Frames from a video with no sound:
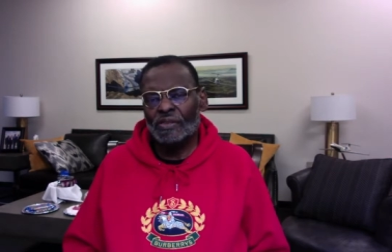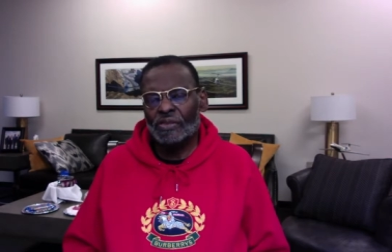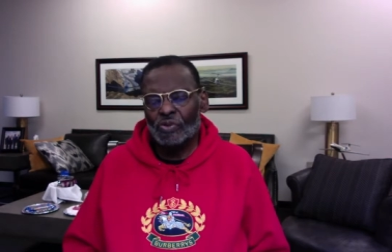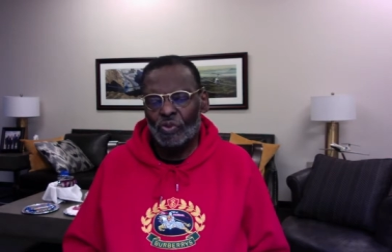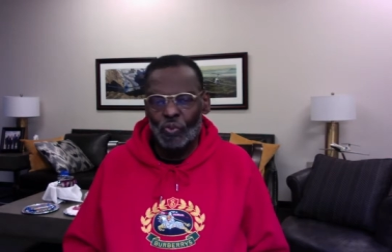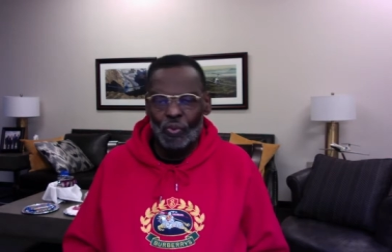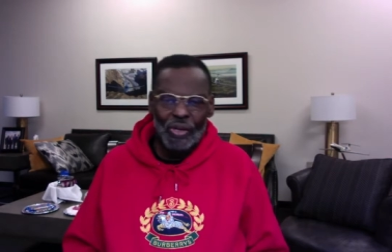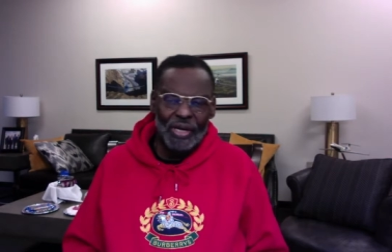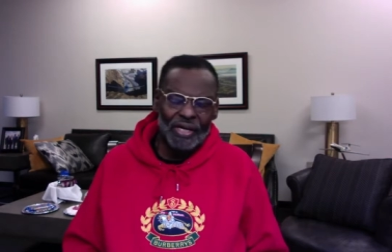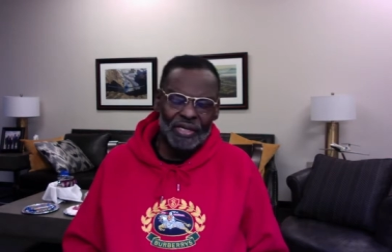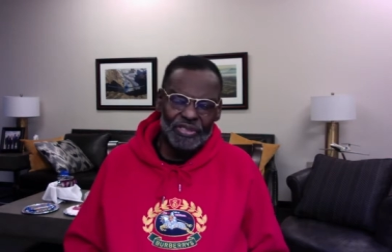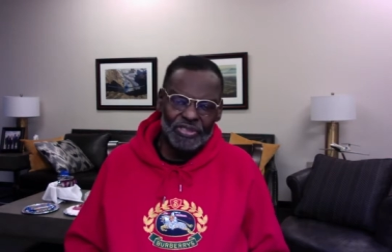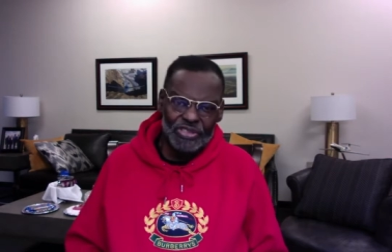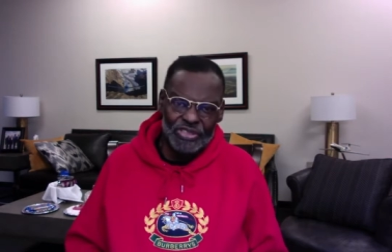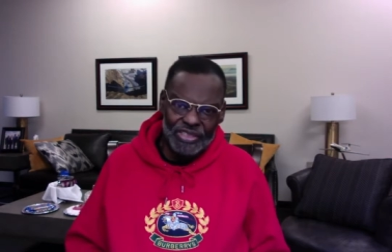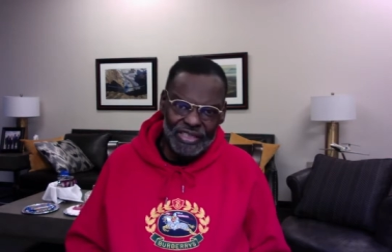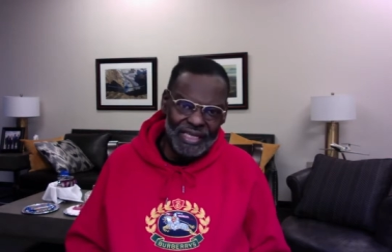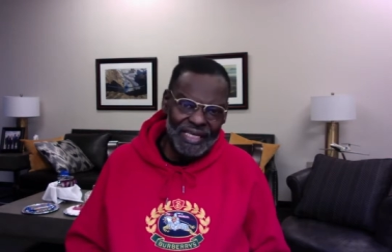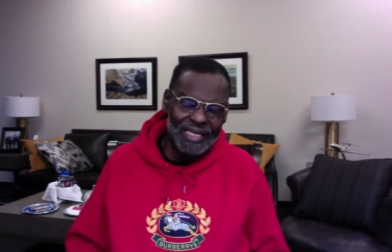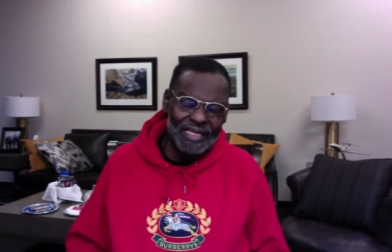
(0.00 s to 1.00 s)
where
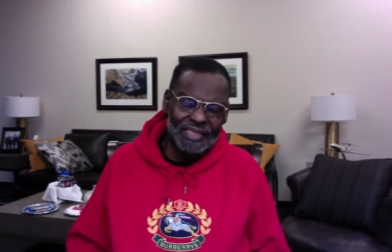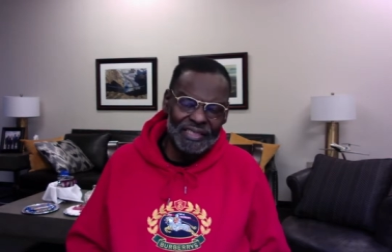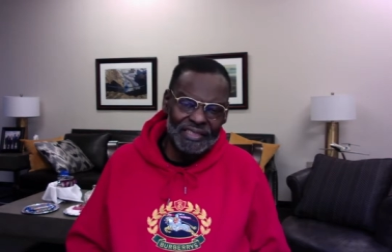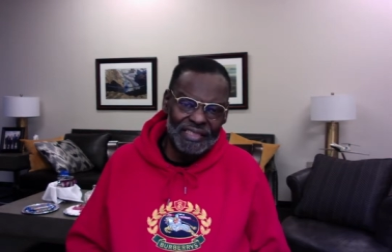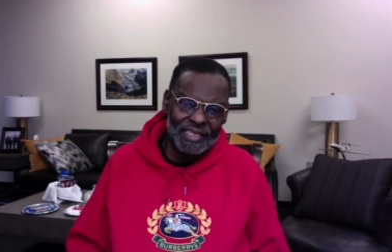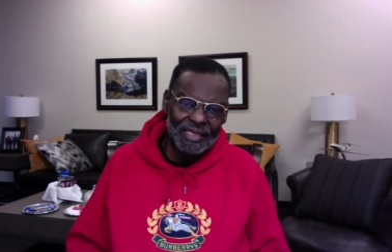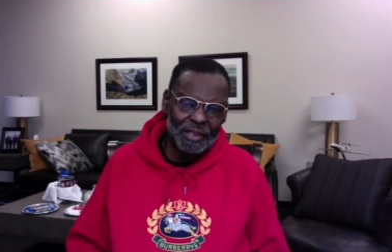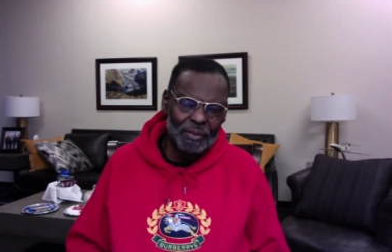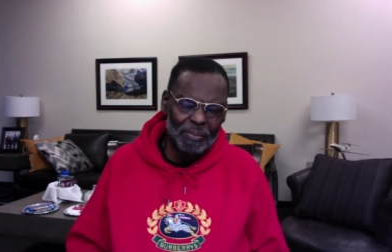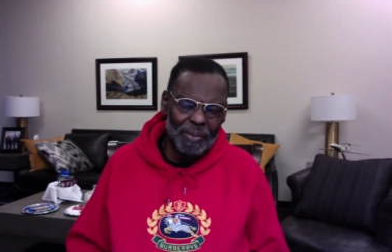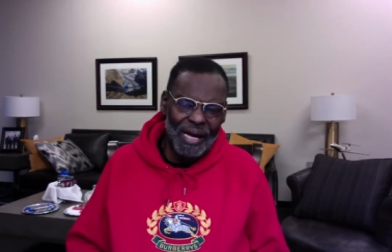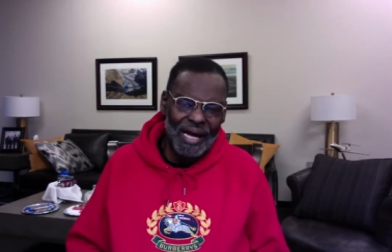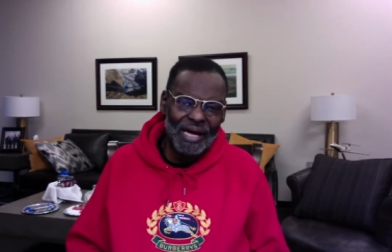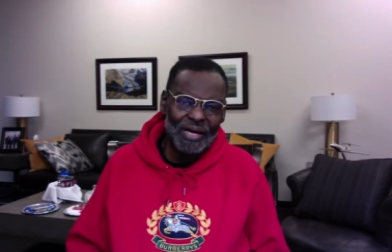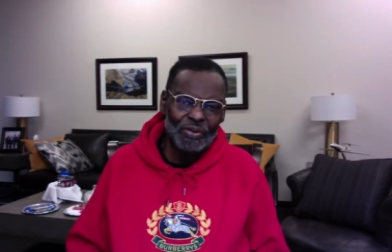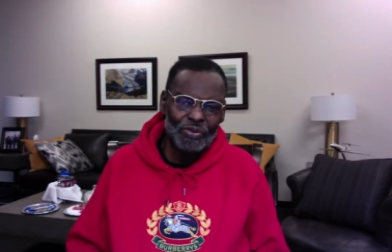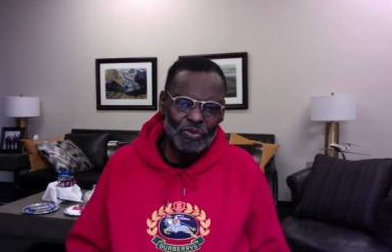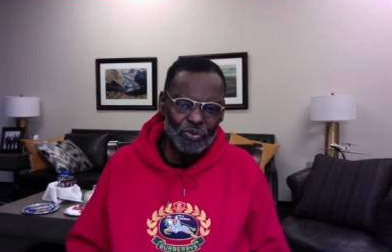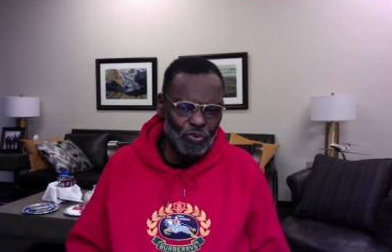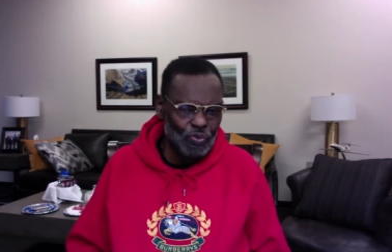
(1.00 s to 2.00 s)
sin did
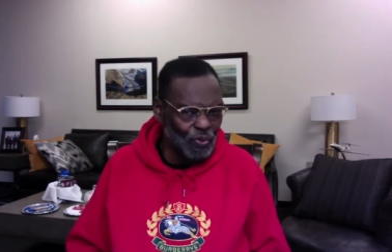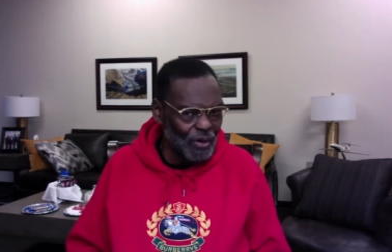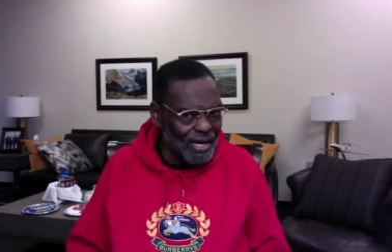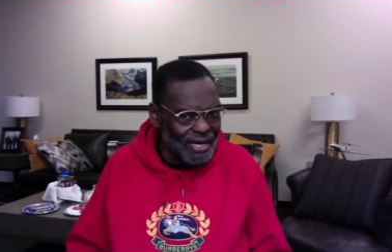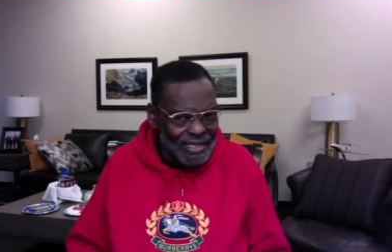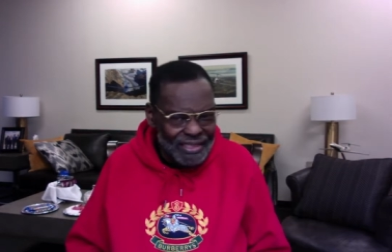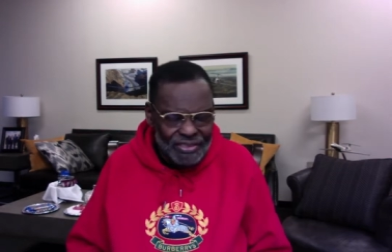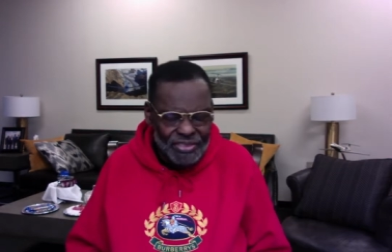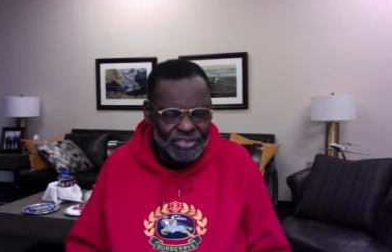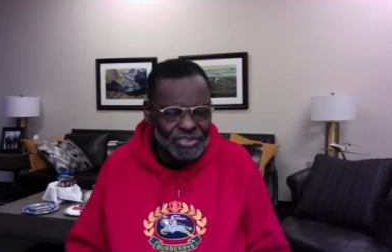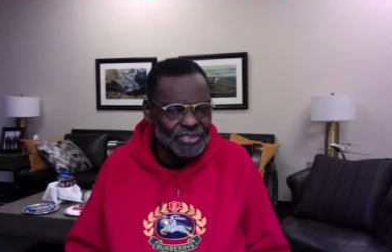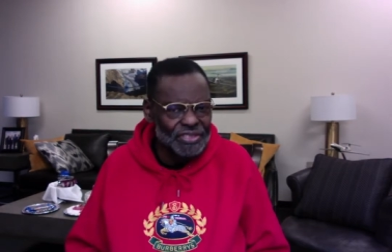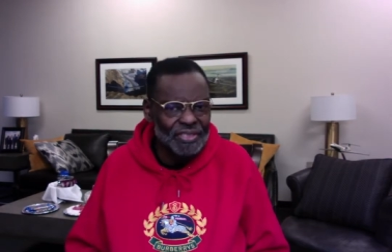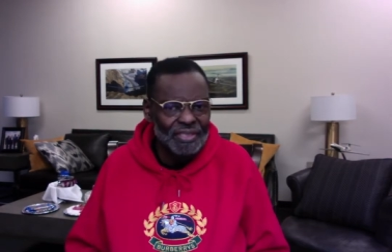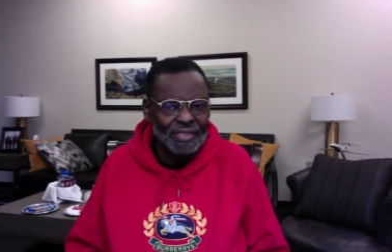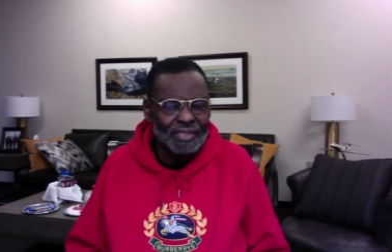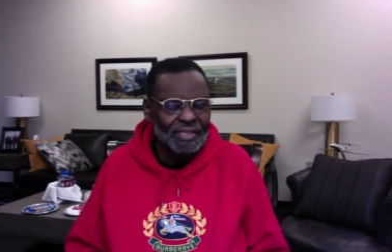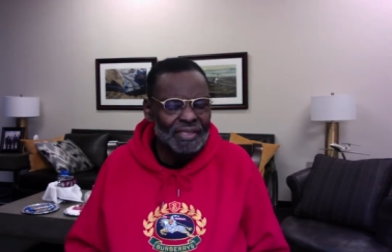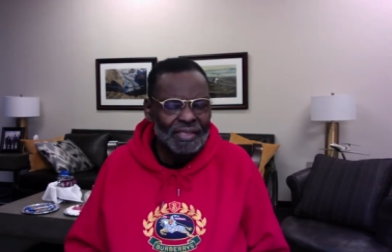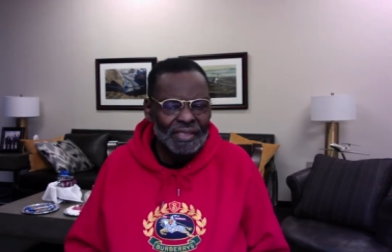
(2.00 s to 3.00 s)
abound, grace
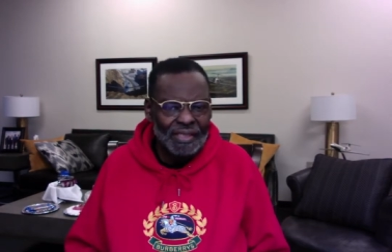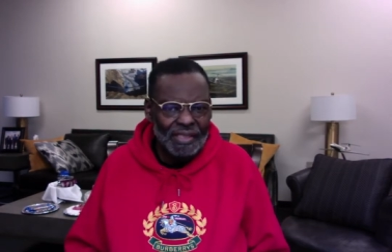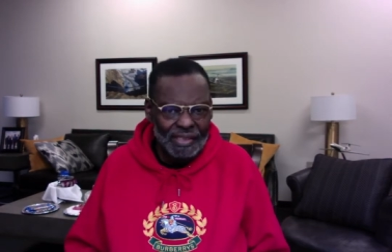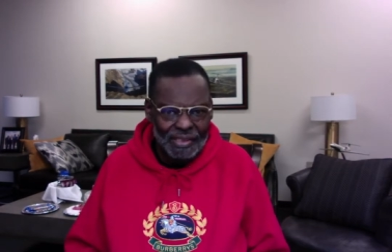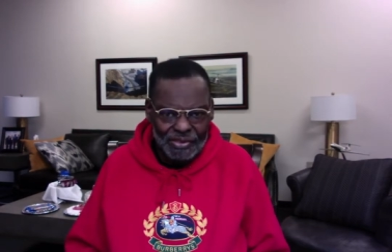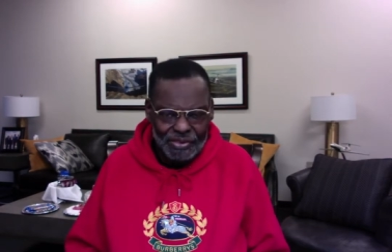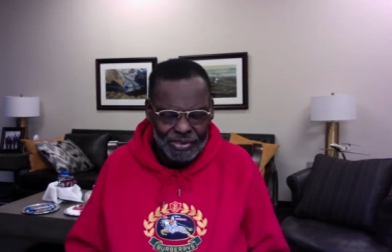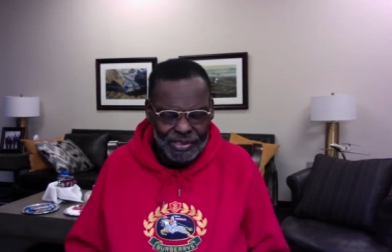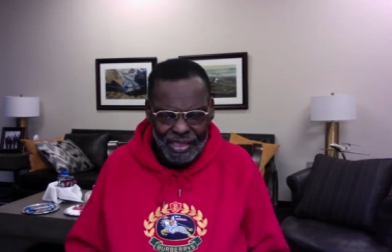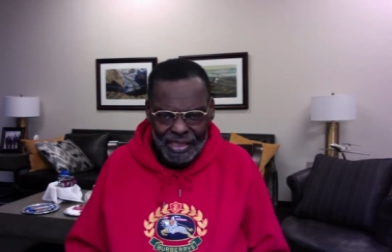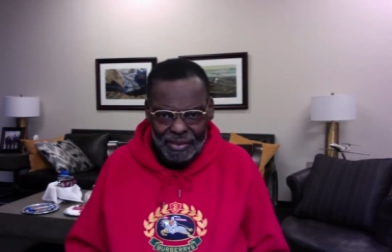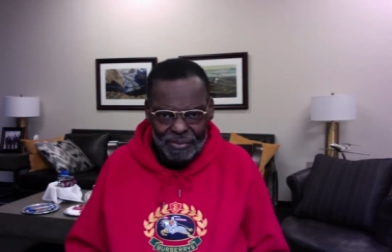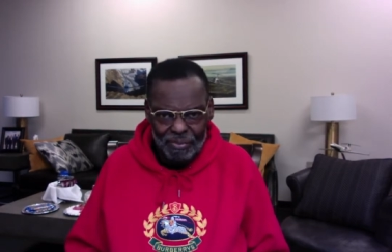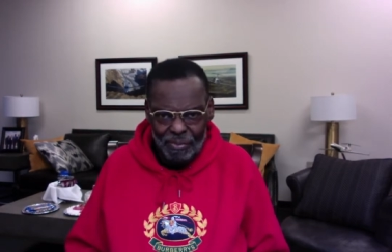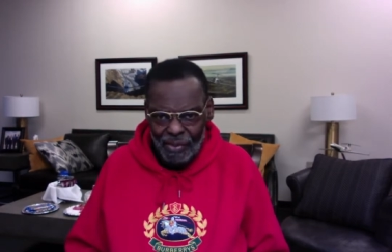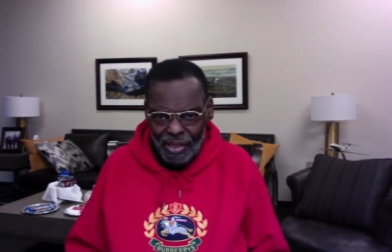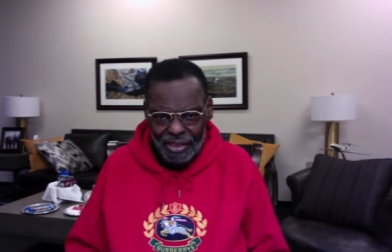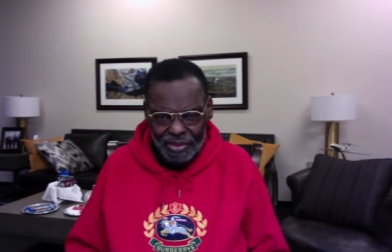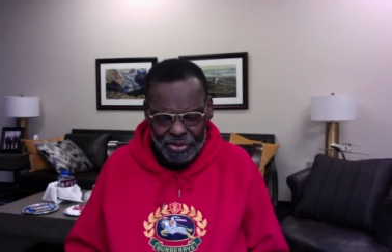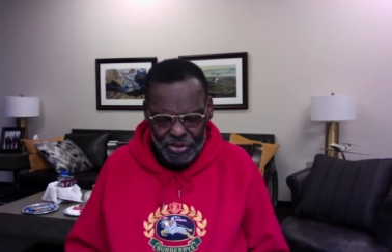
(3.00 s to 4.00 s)
did
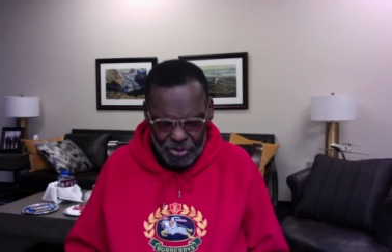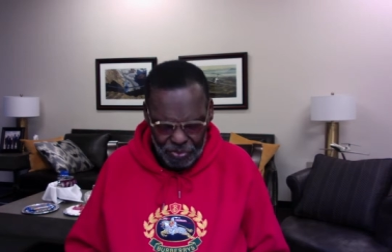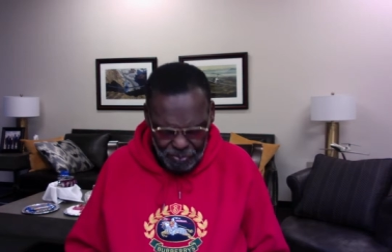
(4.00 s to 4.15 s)
much